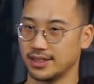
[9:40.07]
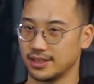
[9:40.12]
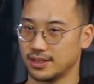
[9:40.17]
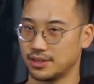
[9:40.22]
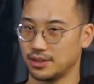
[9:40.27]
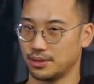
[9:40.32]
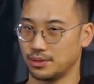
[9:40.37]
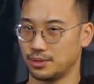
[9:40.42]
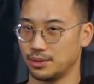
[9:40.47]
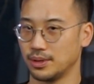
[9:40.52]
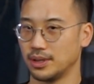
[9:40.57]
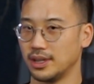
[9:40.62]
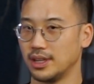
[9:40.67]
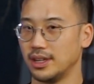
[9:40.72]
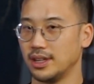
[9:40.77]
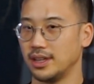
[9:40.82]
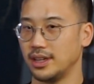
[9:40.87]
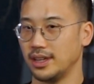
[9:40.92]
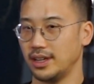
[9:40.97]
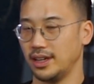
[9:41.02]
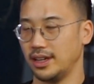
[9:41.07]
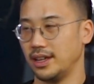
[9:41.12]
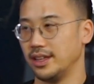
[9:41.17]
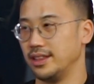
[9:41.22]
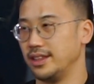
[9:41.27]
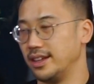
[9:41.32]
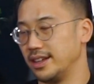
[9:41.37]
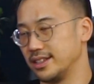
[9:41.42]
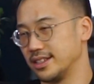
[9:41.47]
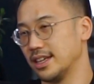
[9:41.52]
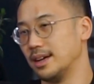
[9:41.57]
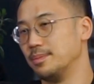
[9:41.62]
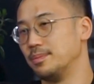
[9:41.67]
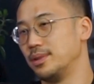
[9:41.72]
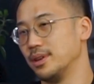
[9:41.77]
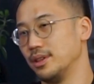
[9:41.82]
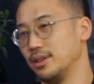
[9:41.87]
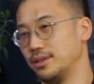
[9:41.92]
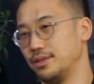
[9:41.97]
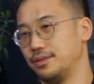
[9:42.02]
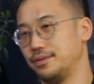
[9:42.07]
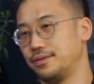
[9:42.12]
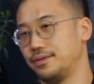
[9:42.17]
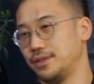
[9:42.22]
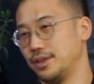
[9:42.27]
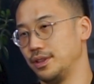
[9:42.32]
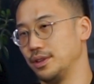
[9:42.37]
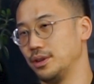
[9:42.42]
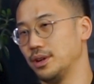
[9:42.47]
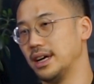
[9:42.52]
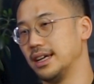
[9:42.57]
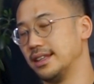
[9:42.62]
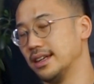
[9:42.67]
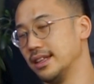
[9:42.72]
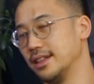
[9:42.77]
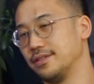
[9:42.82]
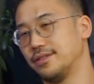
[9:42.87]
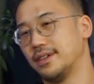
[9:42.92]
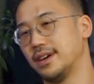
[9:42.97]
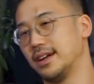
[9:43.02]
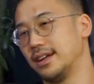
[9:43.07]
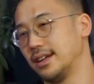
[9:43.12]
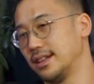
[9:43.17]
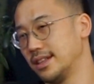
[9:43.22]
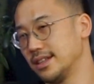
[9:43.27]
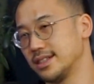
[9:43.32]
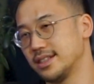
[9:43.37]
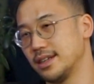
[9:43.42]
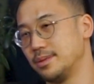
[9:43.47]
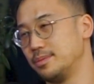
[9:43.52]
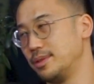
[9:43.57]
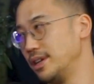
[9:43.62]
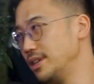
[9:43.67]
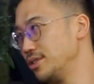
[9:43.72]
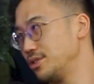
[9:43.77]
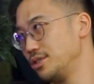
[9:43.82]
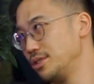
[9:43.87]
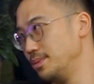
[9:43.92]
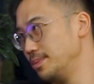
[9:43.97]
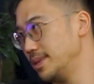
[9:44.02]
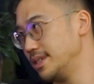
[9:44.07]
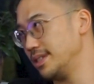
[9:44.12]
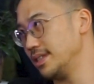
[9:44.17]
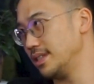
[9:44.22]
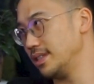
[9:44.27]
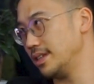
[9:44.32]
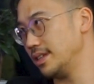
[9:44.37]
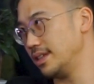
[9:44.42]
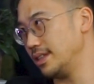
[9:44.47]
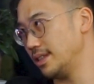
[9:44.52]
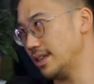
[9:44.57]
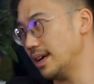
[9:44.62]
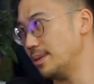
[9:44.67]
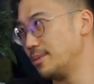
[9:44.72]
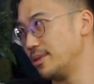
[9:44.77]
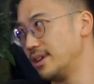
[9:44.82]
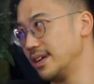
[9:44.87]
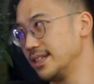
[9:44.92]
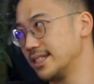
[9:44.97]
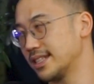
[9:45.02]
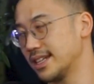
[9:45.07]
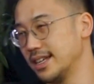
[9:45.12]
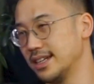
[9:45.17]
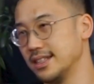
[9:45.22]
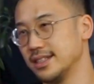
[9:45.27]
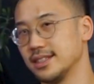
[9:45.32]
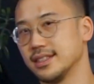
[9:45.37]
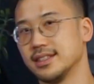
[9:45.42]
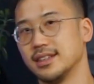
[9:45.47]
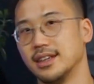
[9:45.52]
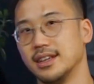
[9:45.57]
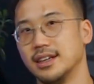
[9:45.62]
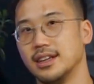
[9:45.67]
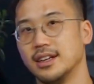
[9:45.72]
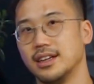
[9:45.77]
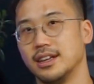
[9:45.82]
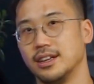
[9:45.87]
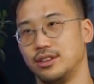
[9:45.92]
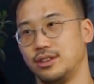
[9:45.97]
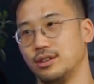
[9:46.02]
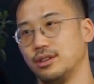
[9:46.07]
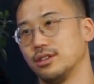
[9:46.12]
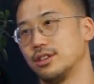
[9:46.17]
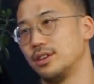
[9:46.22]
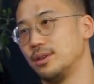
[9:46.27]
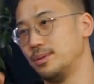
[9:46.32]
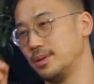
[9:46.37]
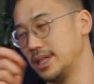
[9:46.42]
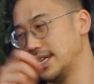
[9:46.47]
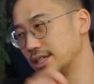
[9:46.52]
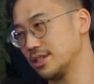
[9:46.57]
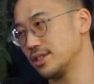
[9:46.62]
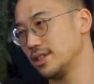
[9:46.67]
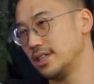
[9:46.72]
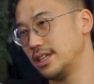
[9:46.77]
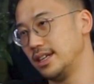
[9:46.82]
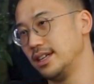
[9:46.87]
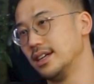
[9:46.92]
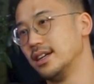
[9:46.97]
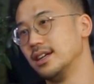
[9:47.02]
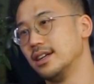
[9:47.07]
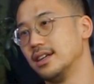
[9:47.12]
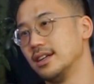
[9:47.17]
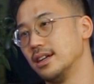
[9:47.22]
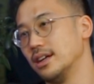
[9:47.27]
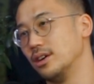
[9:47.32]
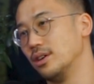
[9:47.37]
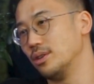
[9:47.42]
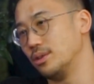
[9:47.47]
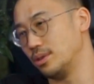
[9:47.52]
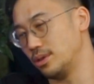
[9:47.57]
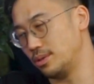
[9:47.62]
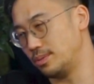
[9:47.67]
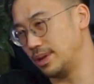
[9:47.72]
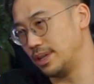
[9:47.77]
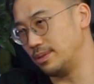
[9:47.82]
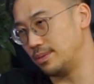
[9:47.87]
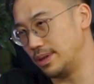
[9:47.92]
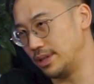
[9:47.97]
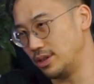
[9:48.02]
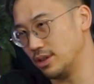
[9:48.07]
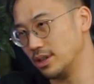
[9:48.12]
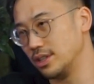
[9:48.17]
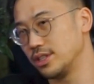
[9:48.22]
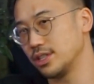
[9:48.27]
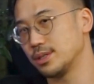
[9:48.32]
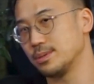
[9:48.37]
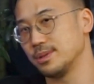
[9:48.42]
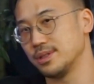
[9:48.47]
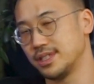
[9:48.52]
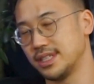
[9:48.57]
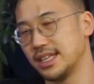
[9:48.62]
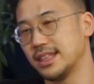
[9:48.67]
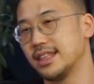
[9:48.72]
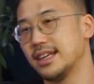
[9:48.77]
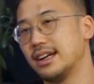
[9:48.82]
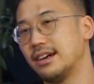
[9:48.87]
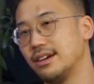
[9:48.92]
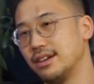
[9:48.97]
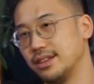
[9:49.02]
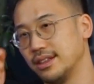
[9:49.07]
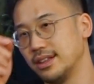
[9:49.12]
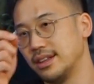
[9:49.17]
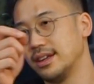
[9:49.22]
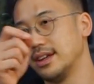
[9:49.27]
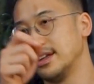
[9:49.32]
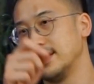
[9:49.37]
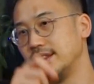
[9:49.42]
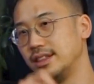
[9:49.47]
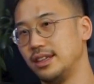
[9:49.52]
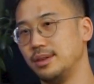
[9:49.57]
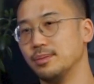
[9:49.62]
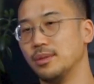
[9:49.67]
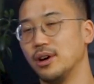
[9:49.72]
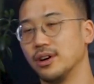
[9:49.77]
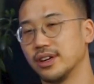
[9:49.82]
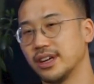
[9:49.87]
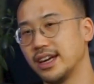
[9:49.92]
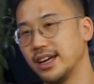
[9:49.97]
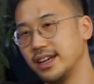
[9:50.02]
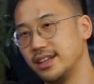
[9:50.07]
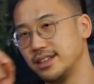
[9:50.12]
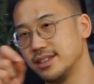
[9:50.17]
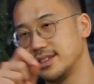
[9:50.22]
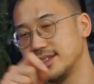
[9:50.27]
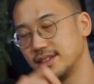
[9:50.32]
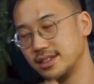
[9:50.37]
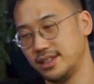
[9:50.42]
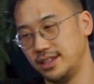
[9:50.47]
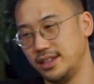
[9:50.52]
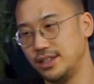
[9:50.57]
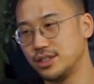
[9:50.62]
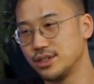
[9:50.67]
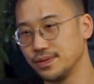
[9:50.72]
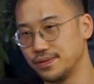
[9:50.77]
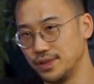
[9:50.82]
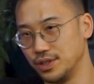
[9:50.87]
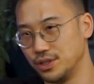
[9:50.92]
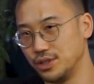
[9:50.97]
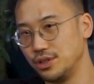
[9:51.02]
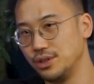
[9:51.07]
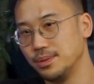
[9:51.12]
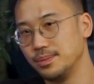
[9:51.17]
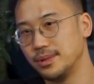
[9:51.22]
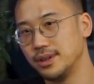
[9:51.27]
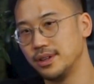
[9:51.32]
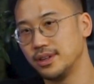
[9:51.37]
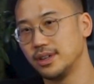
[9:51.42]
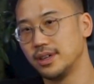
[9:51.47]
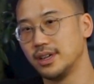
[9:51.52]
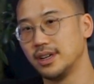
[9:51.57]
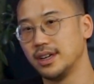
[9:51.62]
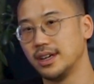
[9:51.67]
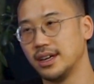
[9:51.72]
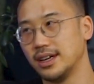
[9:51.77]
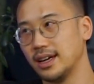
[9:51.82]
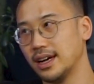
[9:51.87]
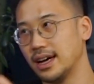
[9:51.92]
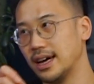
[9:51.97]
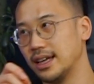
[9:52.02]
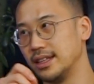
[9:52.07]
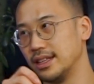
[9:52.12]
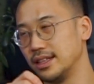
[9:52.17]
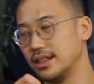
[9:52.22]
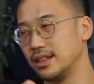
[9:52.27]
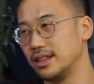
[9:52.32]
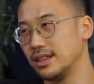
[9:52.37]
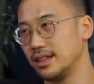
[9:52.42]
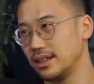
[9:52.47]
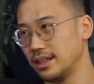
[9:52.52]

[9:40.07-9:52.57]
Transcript: So in the example of, you know, identifying, let's say, brain tumors in MRI scans, a doctor will actually, or a radiologist will sit there and demarcate each of the tumor, and then